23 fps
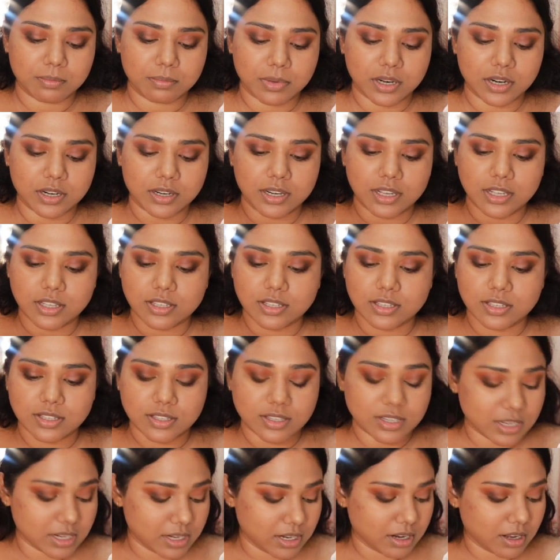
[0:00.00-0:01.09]
but it's
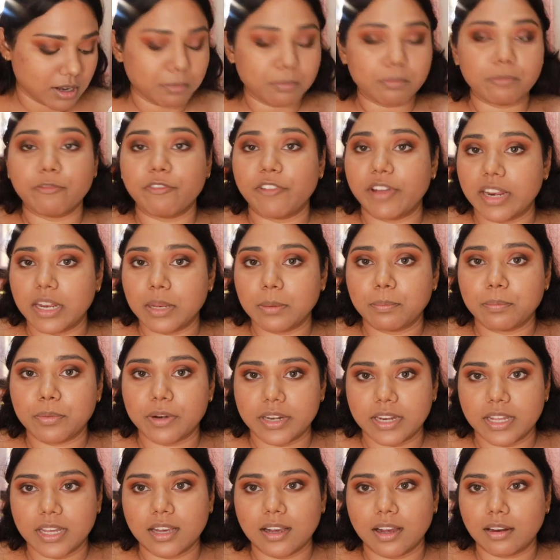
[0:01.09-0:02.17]
still a very
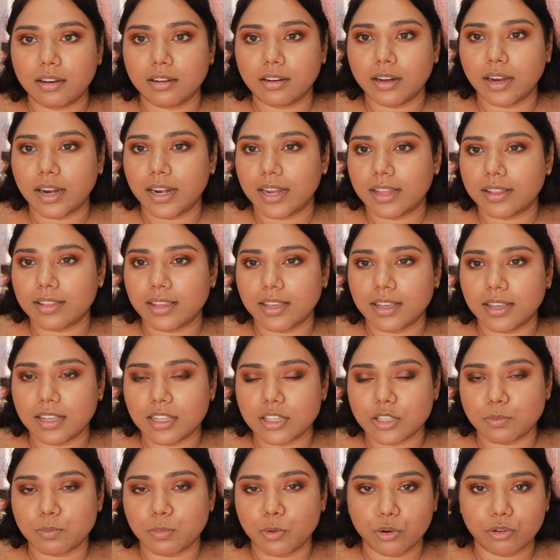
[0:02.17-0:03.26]
pretty color, and I think
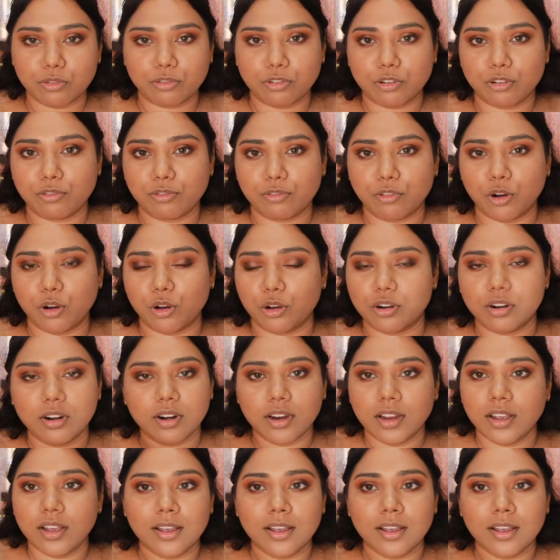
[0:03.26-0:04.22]
it's beautiful for,